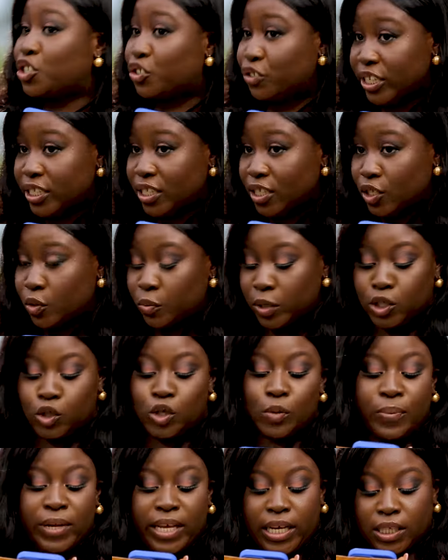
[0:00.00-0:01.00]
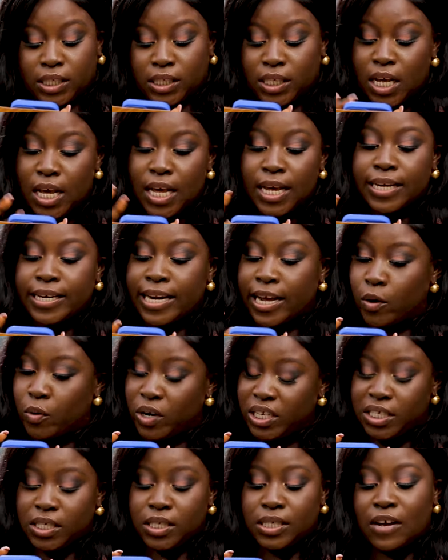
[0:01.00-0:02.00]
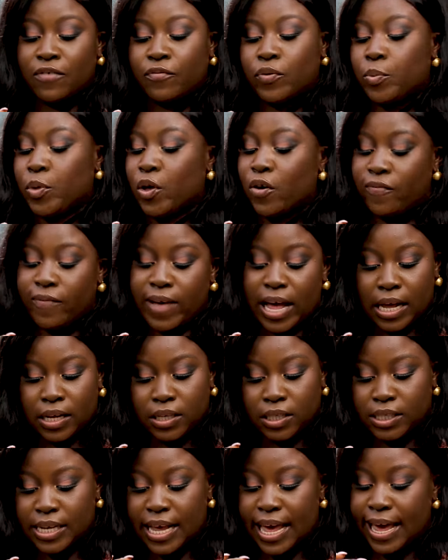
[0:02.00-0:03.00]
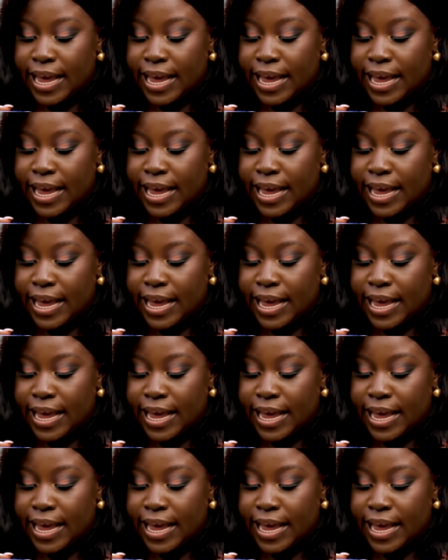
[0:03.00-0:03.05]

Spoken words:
straight into it. So please. The questions are from your fans, mm-hmm.